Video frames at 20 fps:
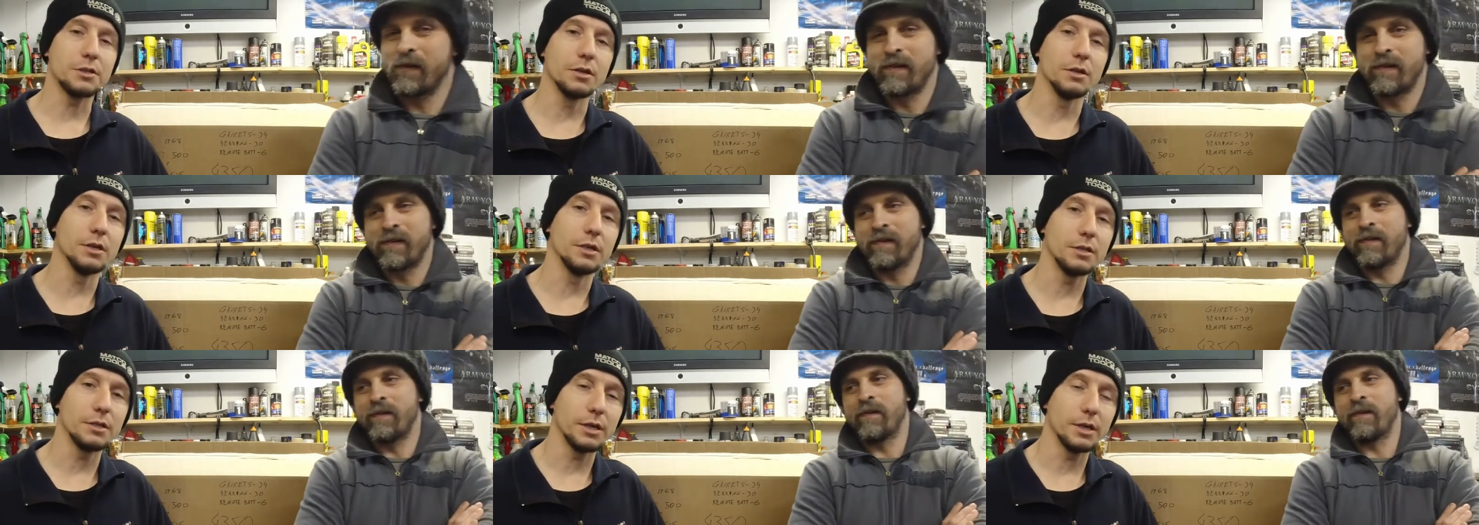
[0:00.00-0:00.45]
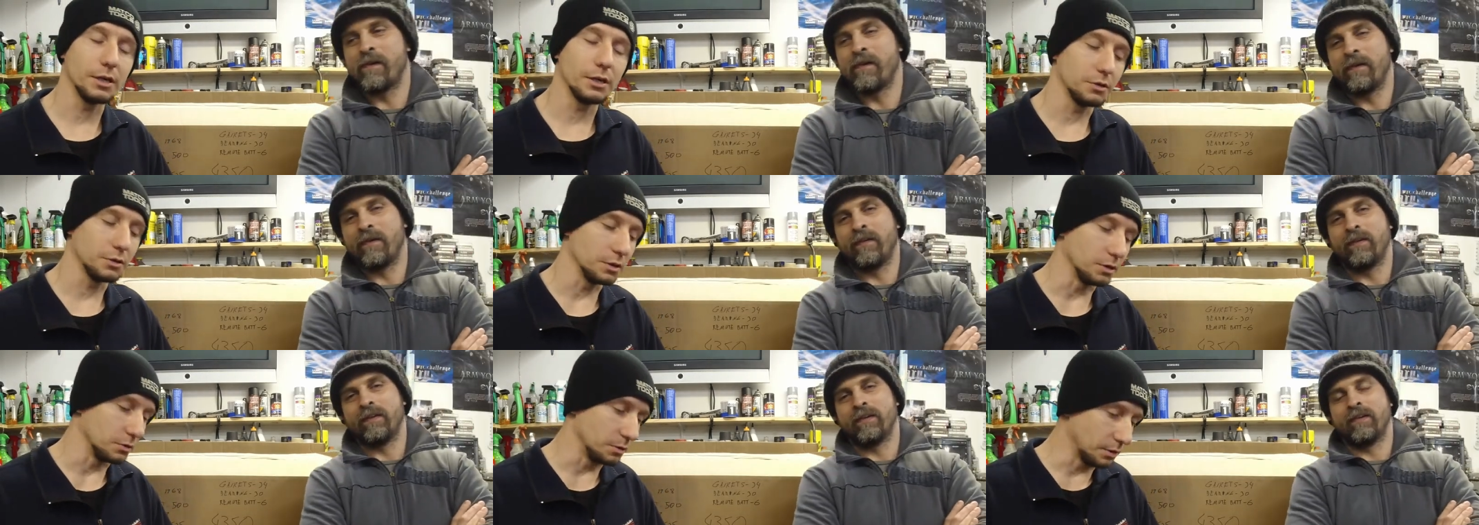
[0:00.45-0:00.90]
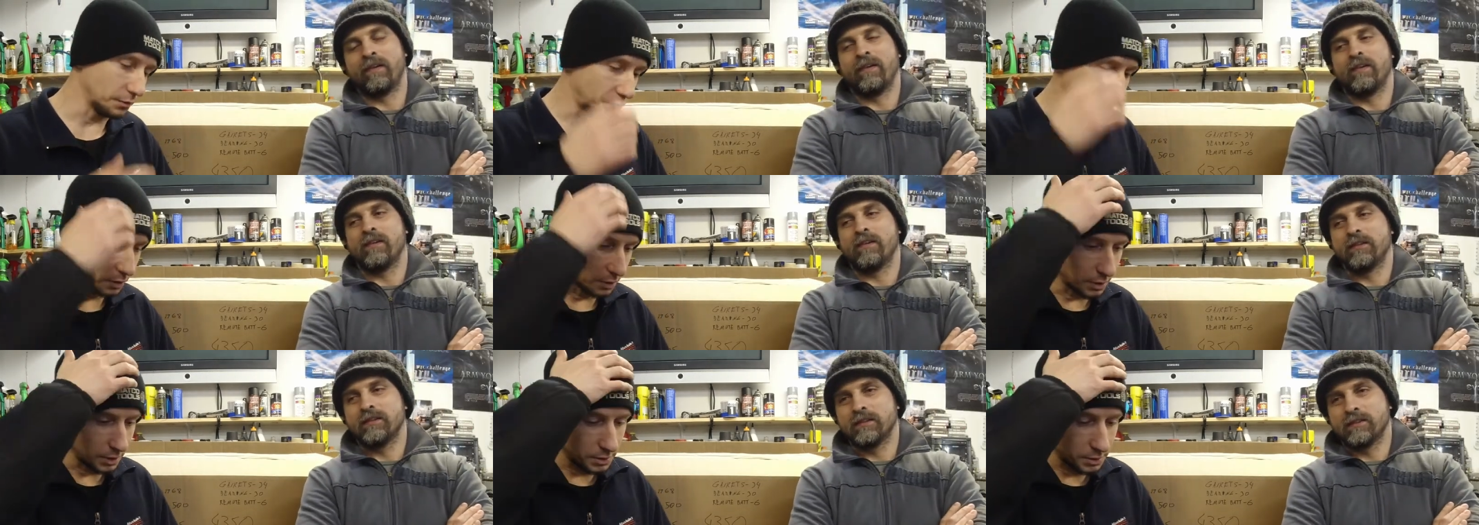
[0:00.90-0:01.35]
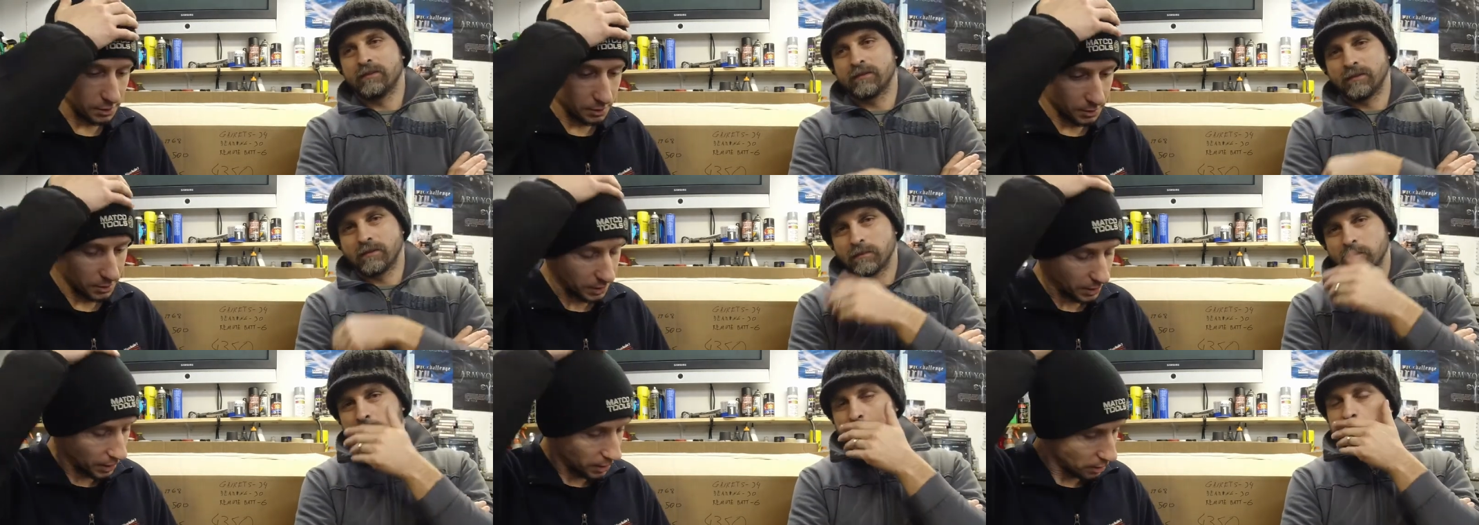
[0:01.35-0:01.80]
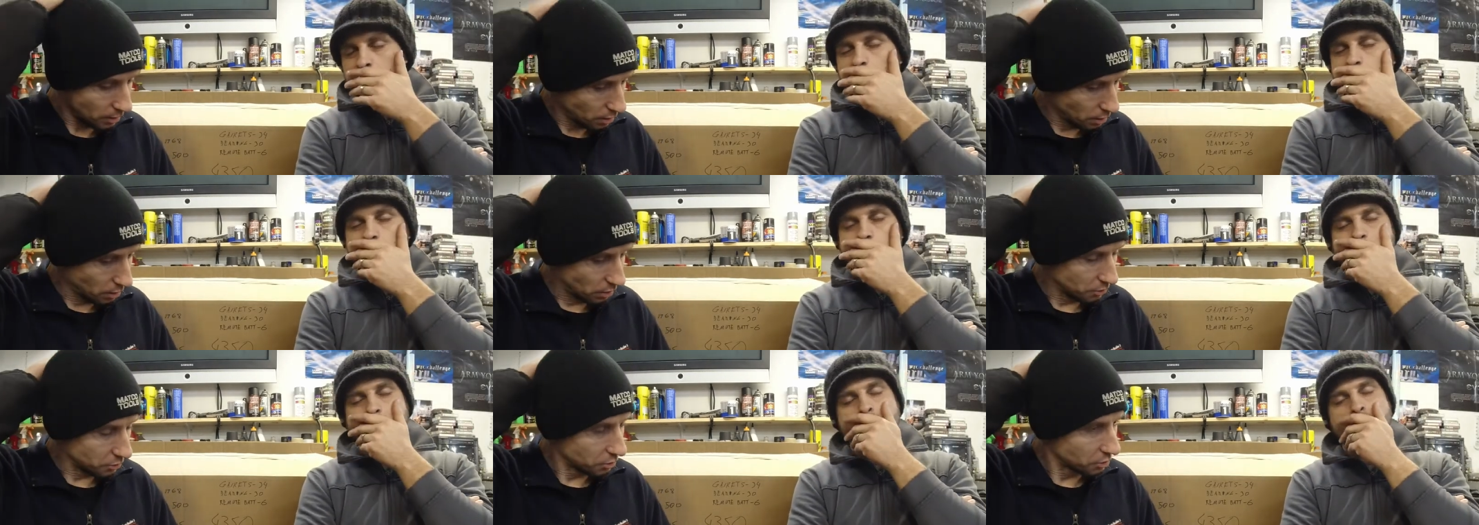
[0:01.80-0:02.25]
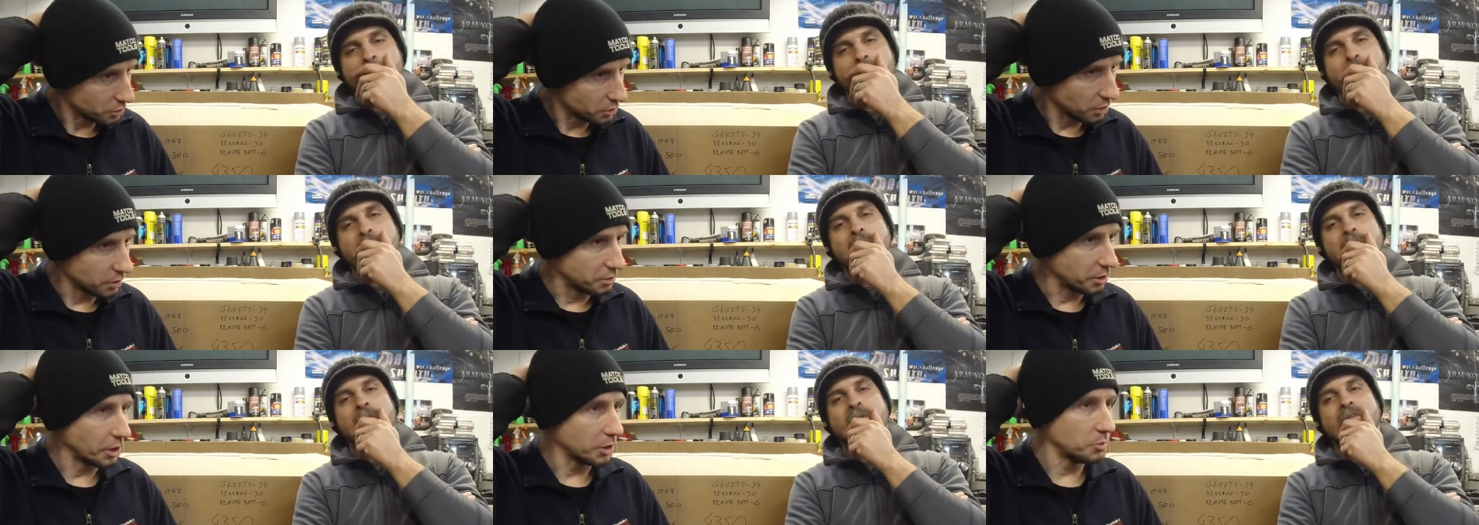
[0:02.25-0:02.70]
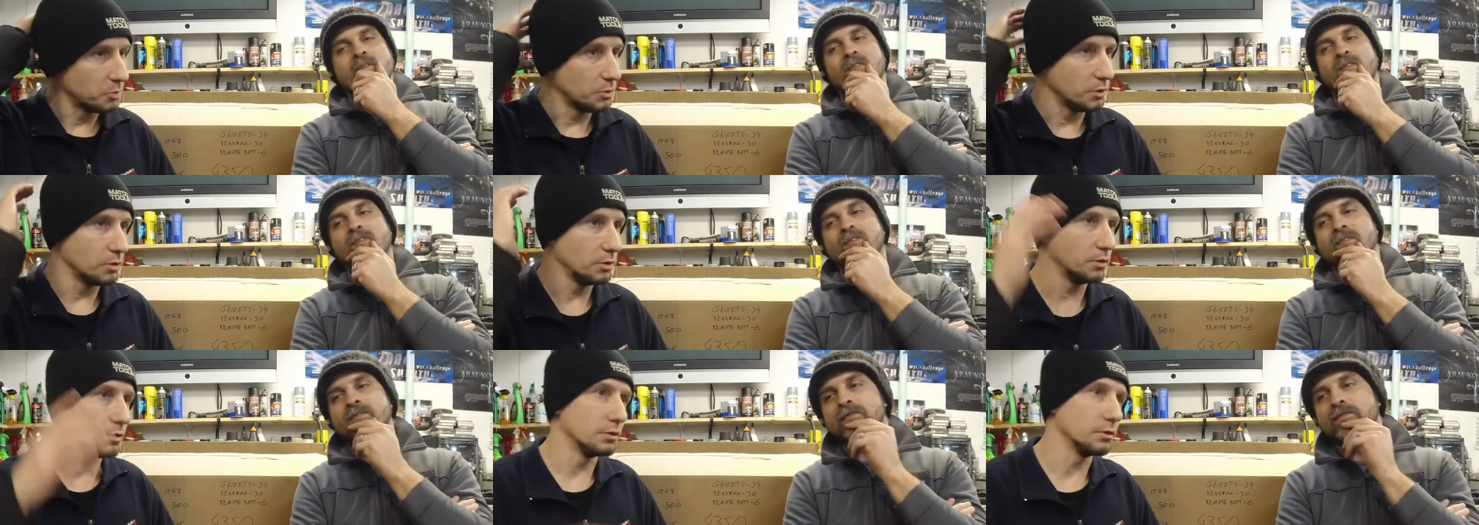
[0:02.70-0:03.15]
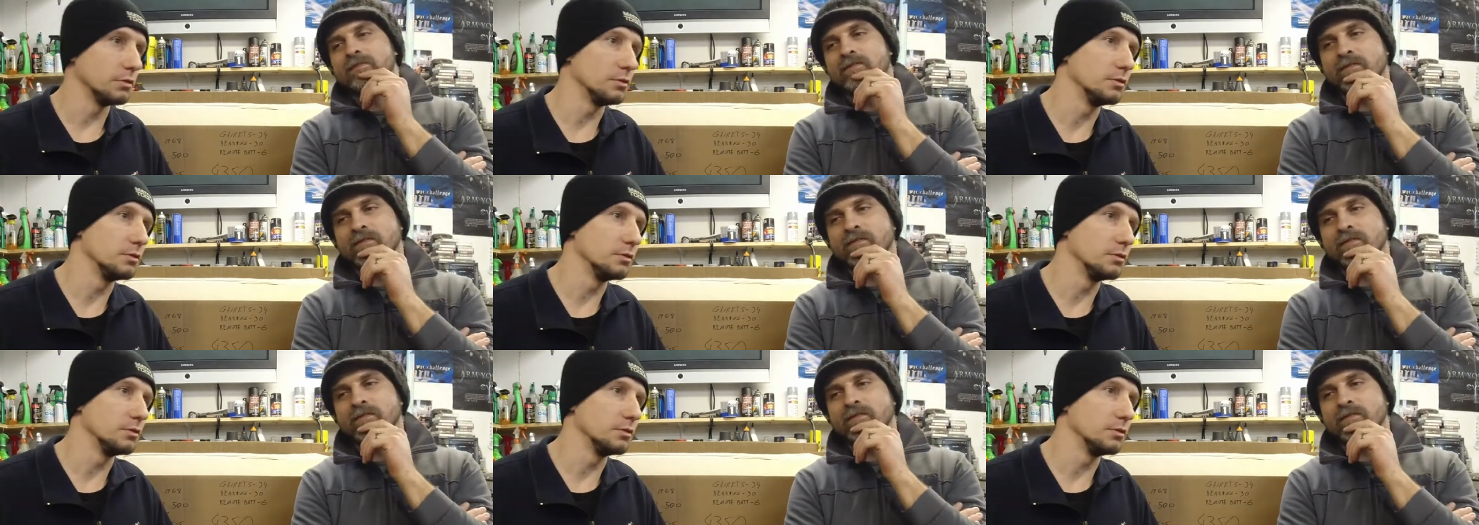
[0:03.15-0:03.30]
Speaker 1: gonna take. You know, if you're gonna say, oh, you know, it's gonna take me, uh,